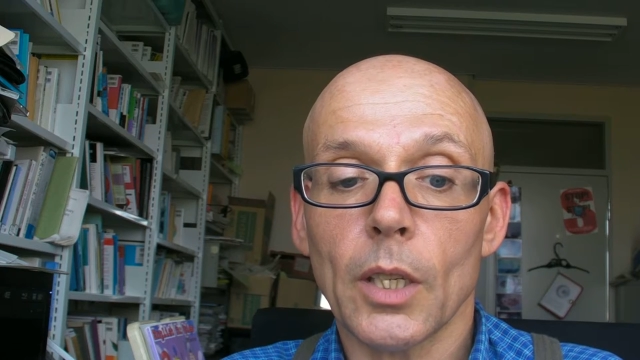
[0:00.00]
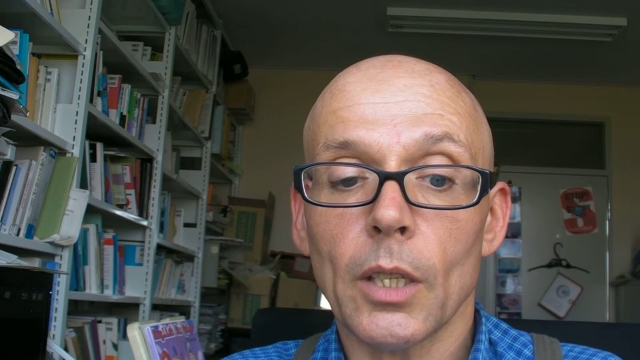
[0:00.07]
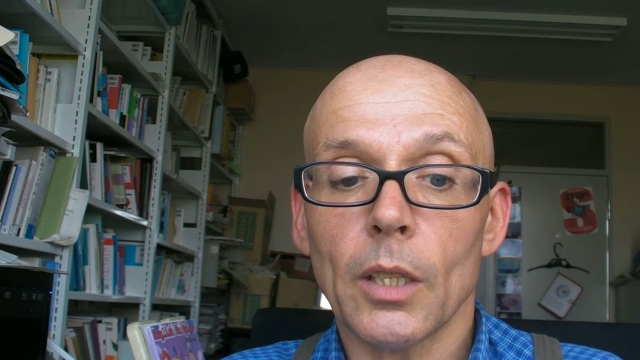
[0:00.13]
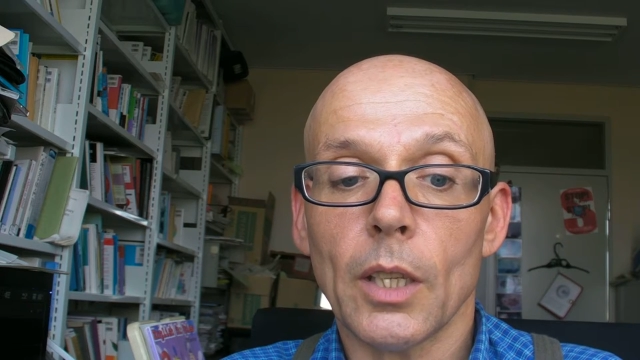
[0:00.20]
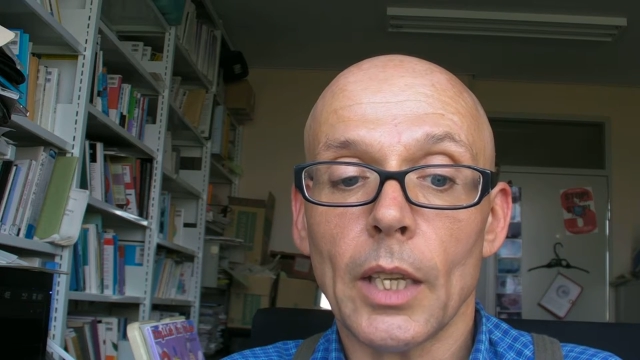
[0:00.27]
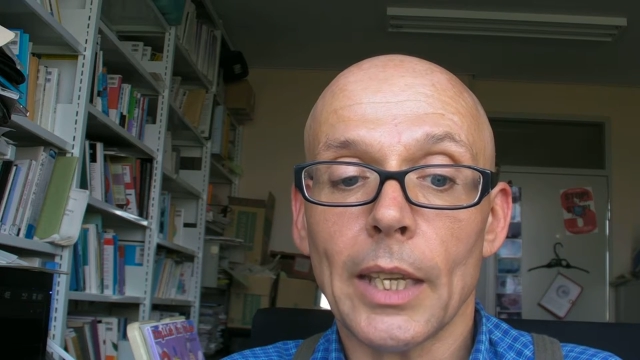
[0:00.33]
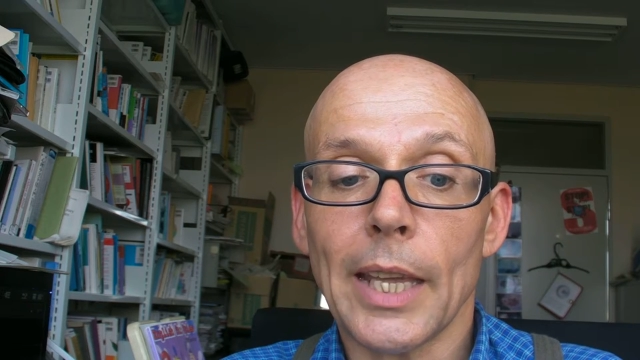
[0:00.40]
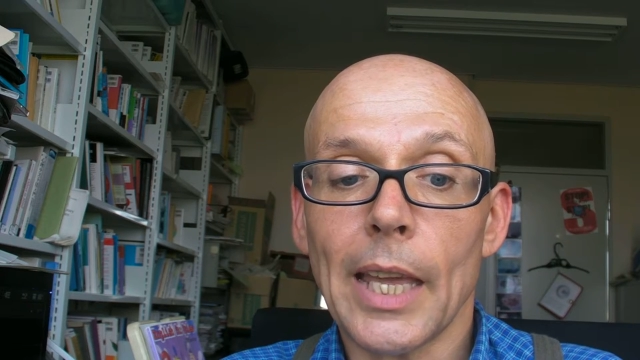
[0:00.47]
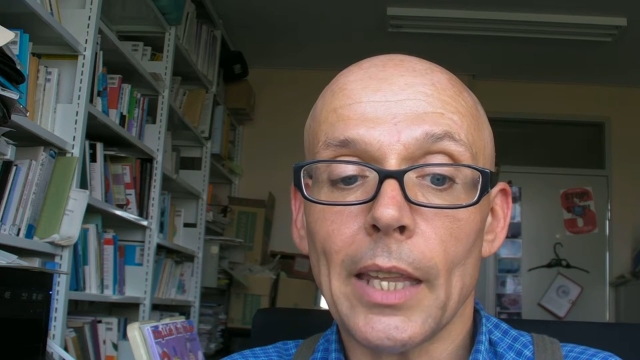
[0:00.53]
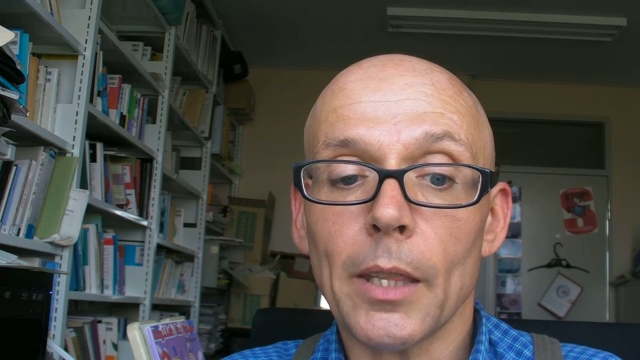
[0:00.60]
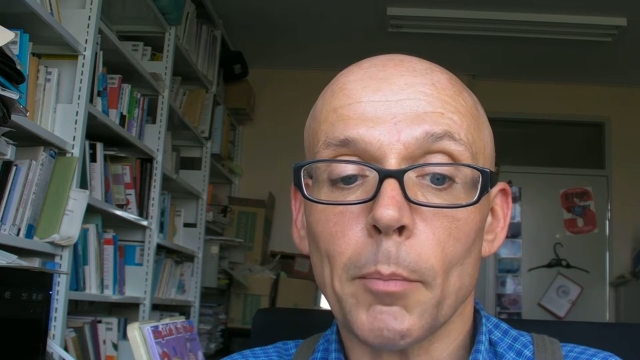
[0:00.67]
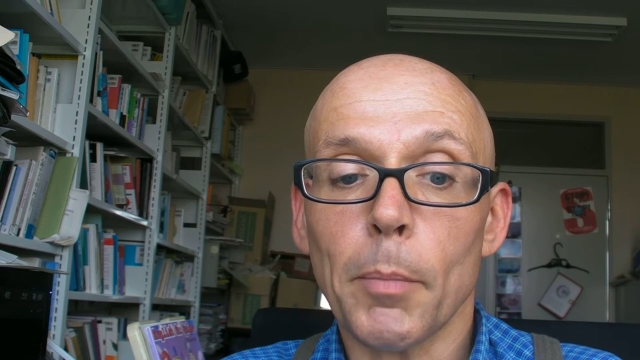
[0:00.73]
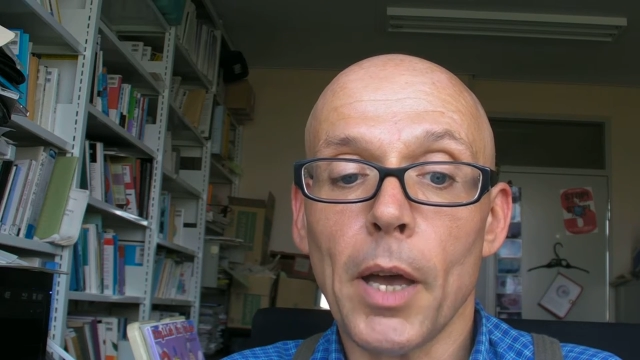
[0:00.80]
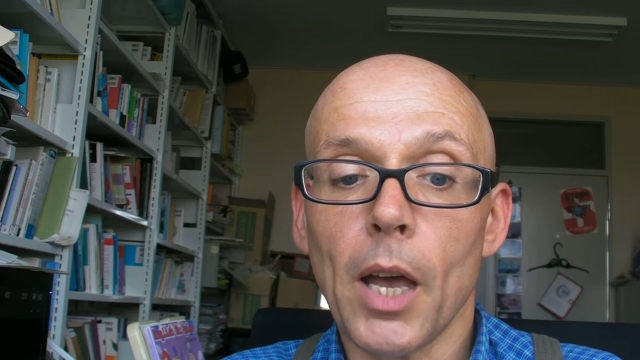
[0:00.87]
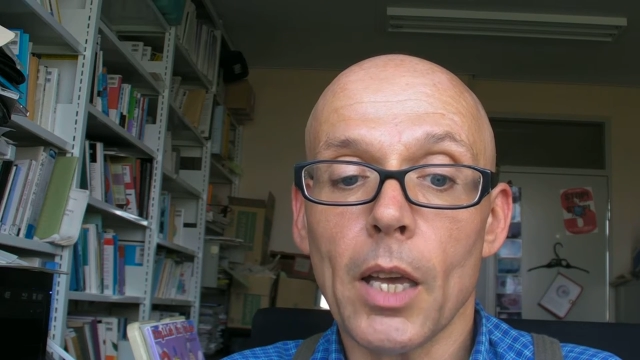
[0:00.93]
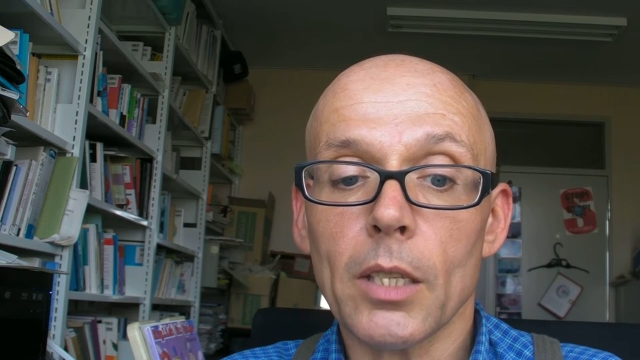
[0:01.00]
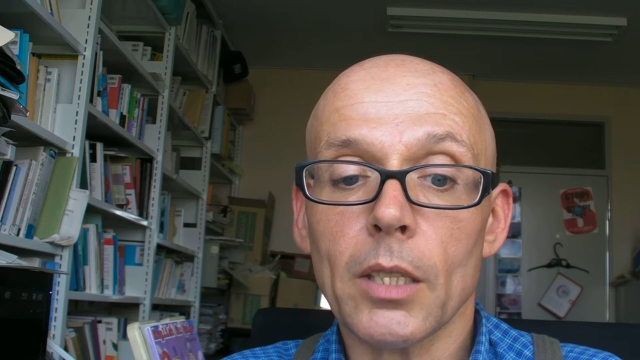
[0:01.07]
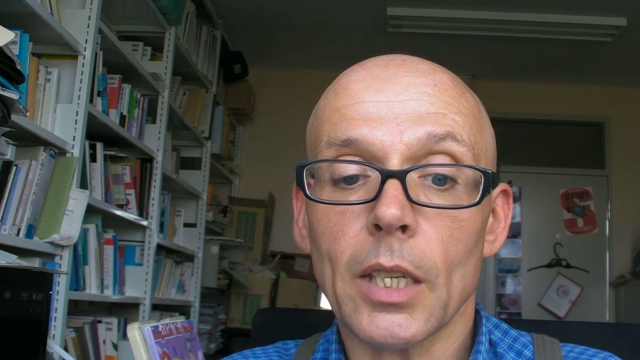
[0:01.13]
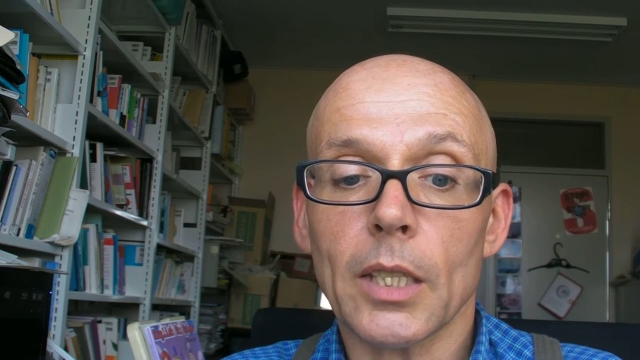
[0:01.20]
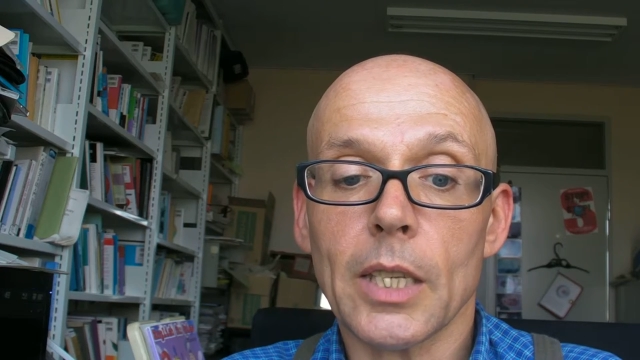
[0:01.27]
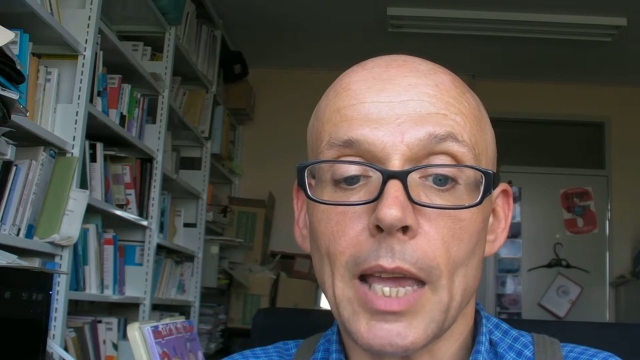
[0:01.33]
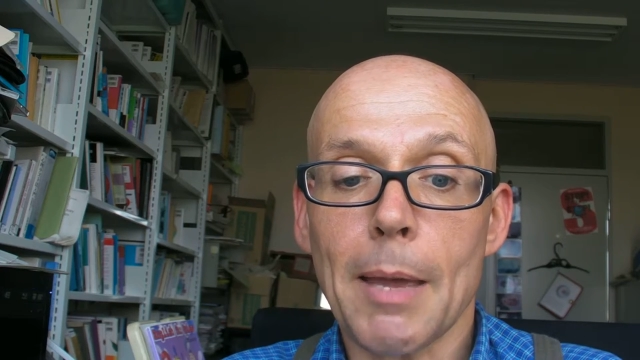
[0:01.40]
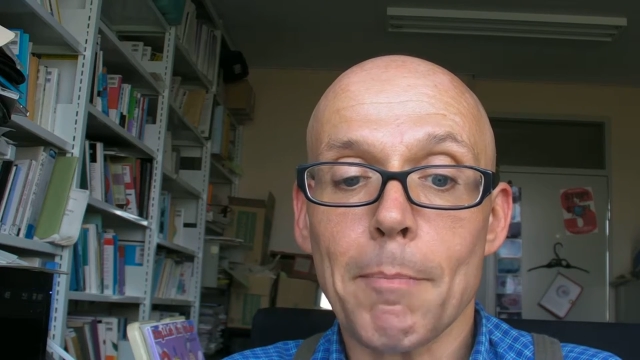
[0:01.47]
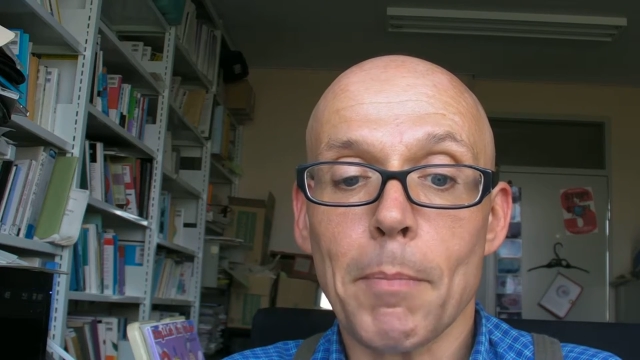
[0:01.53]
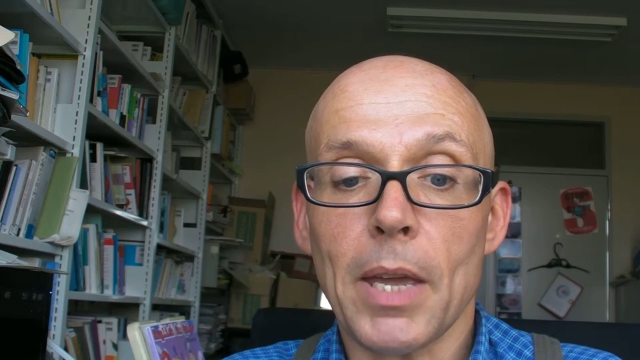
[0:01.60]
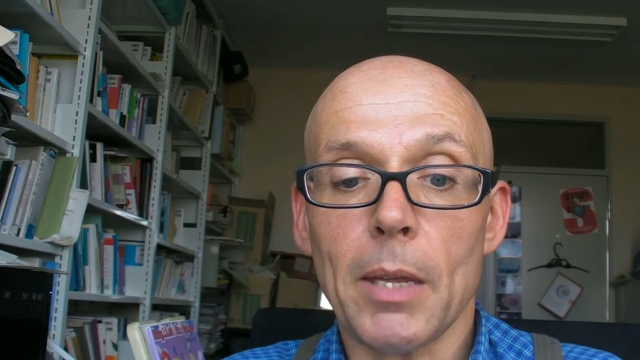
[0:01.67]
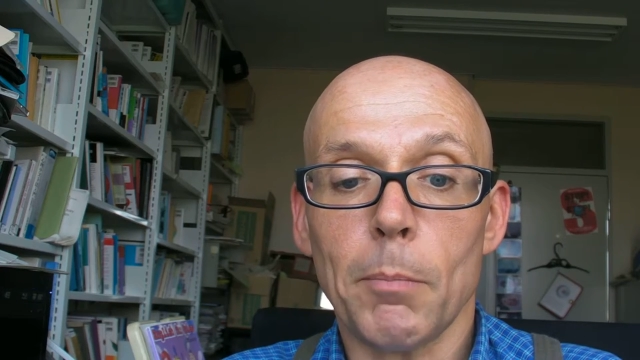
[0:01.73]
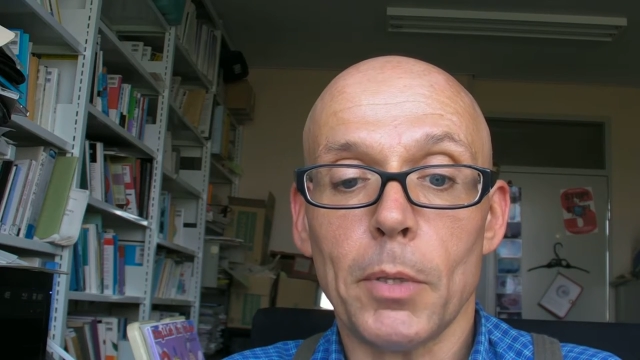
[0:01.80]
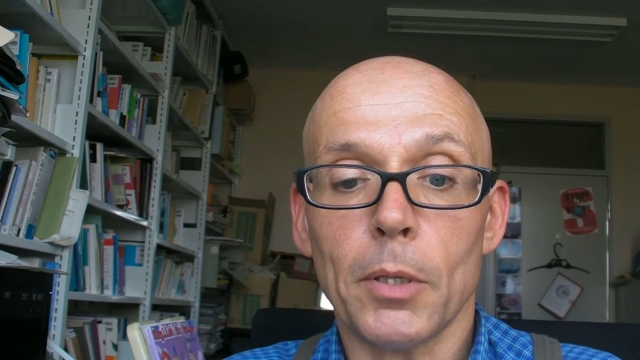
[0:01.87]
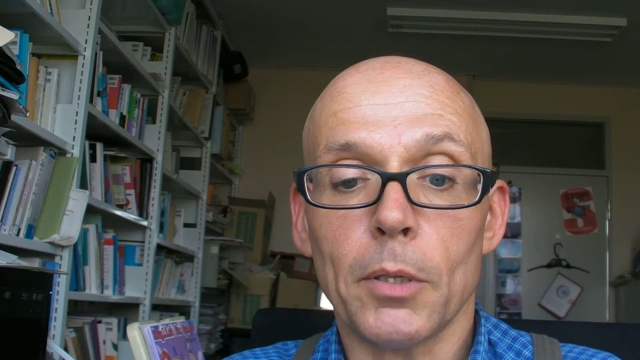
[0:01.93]
then get the past exam
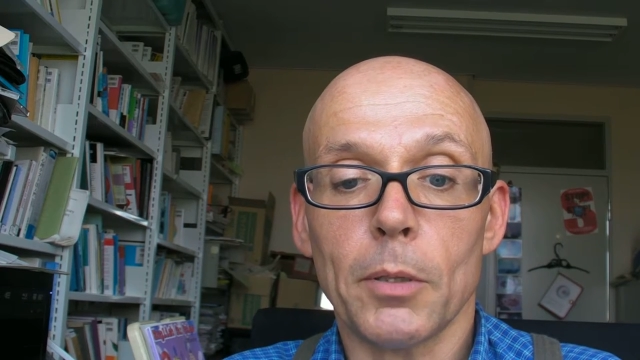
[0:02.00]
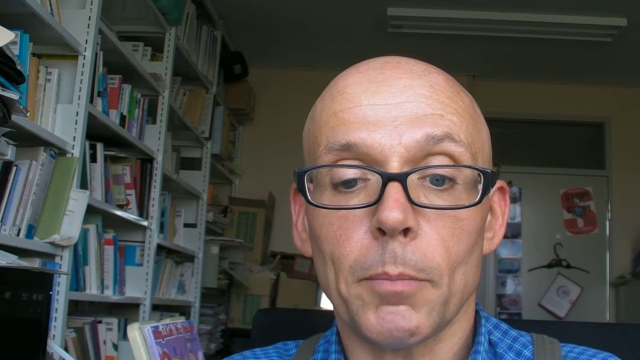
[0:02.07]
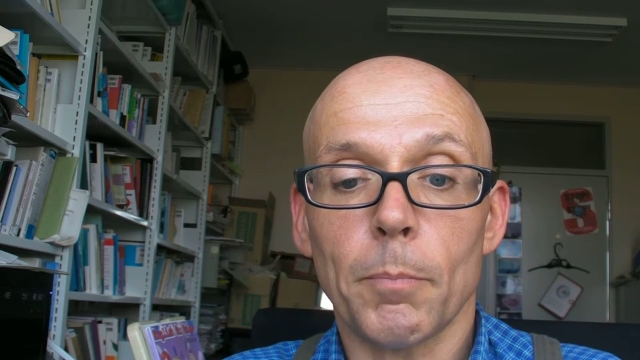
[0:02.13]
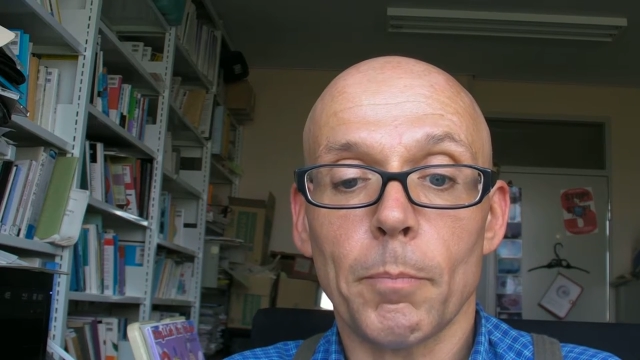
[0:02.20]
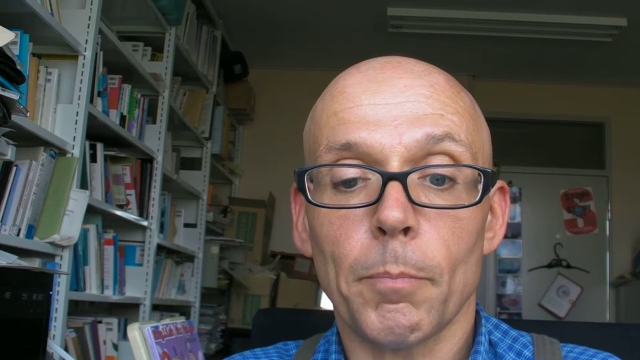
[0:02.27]
papers.